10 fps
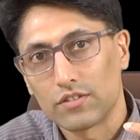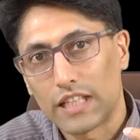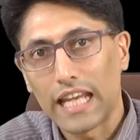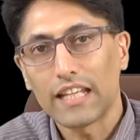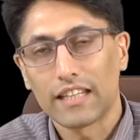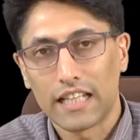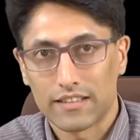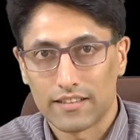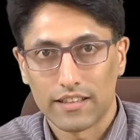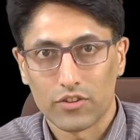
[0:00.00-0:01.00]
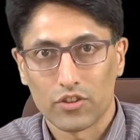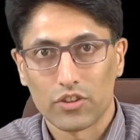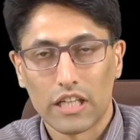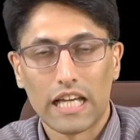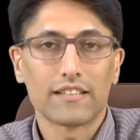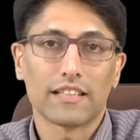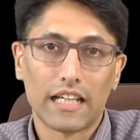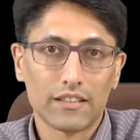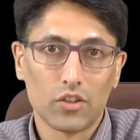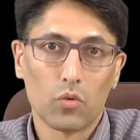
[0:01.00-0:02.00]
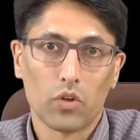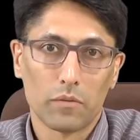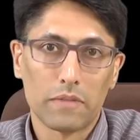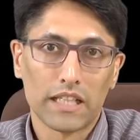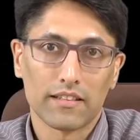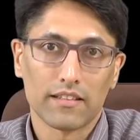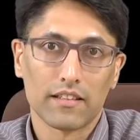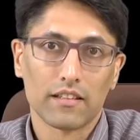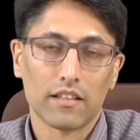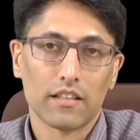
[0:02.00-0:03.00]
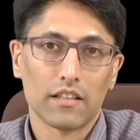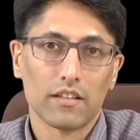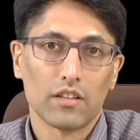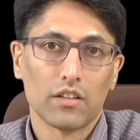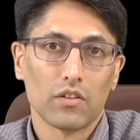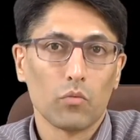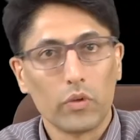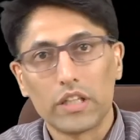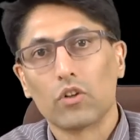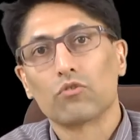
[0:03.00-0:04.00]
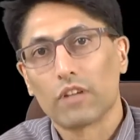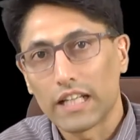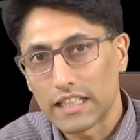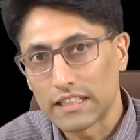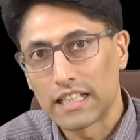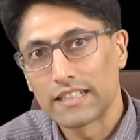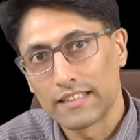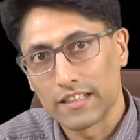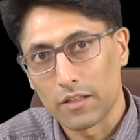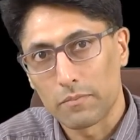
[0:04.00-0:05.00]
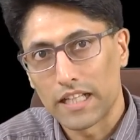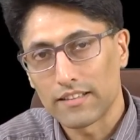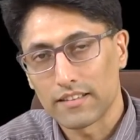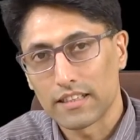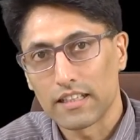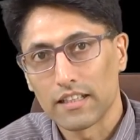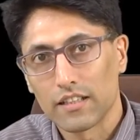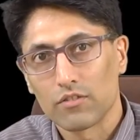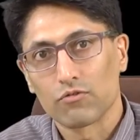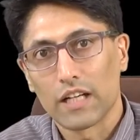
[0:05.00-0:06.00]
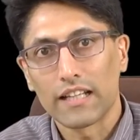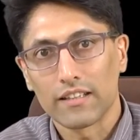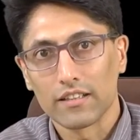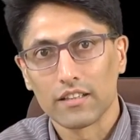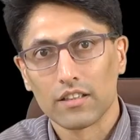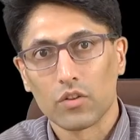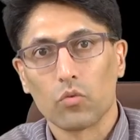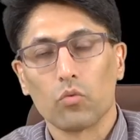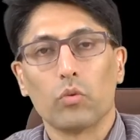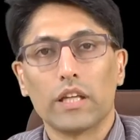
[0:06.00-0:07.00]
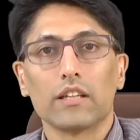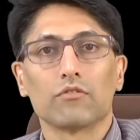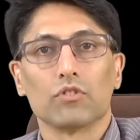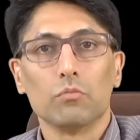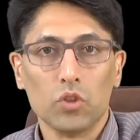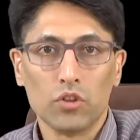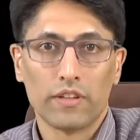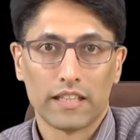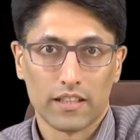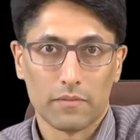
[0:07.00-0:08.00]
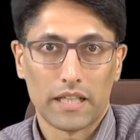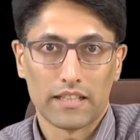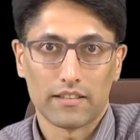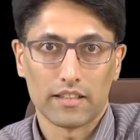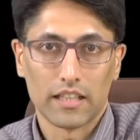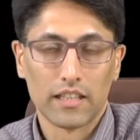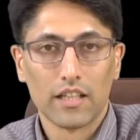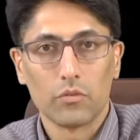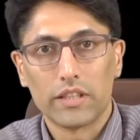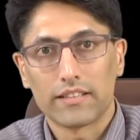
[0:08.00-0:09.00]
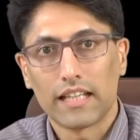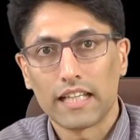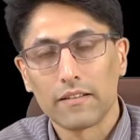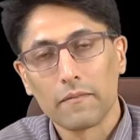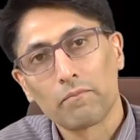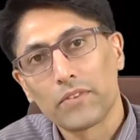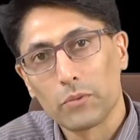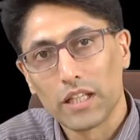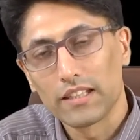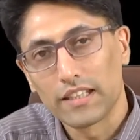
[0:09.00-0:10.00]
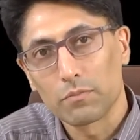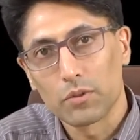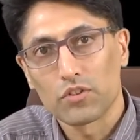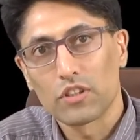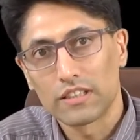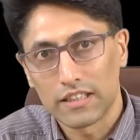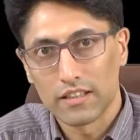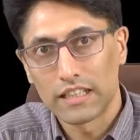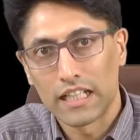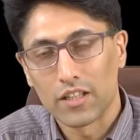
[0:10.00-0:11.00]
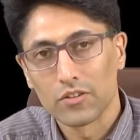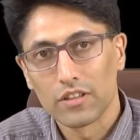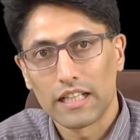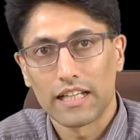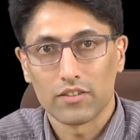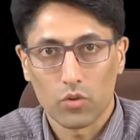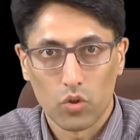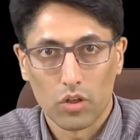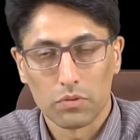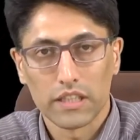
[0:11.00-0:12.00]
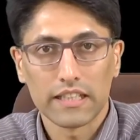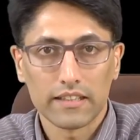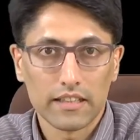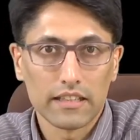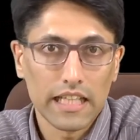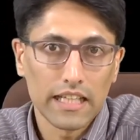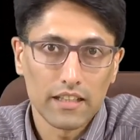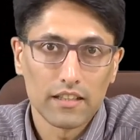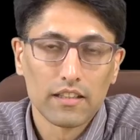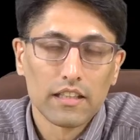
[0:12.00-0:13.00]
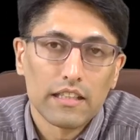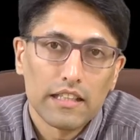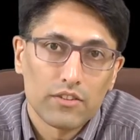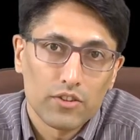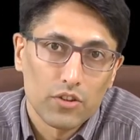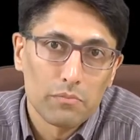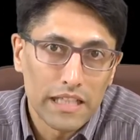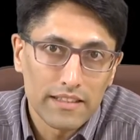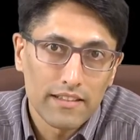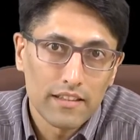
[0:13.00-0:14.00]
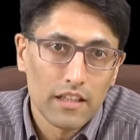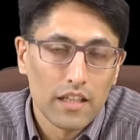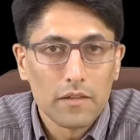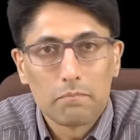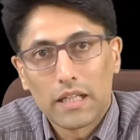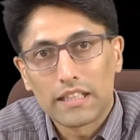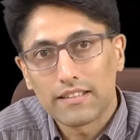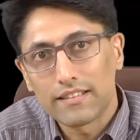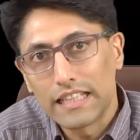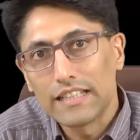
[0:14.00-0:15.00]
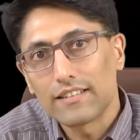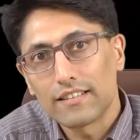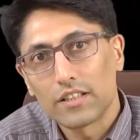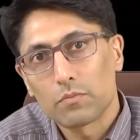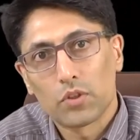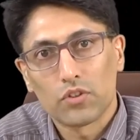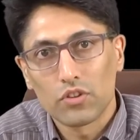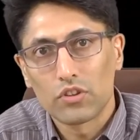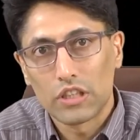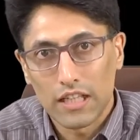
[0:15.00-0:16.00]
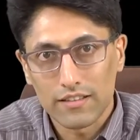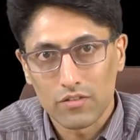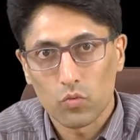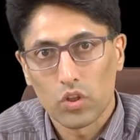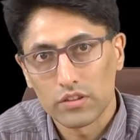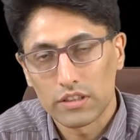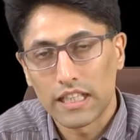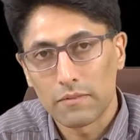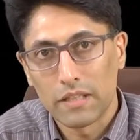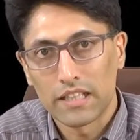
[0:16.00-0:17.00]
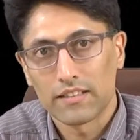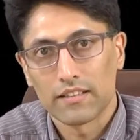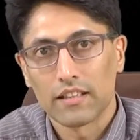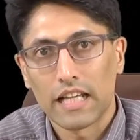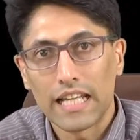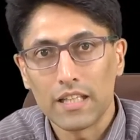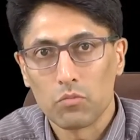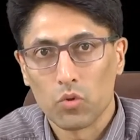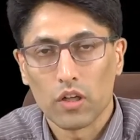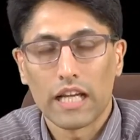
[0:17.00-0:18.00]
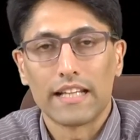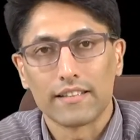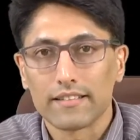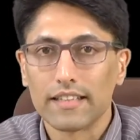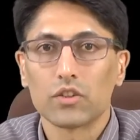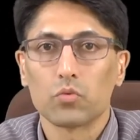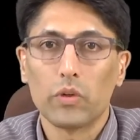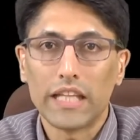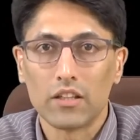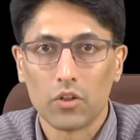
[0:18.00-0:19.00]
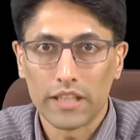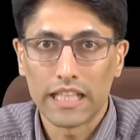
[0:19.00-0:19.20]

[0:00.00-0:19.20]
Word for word: take that decision and say, I don't want medicine, we don't recognize their capacity. Rather, we remove their capacity. We say, well, this person till now has cooperated and taken his or her medicine, but since this person doesn't want to take medicine anymore, and since we know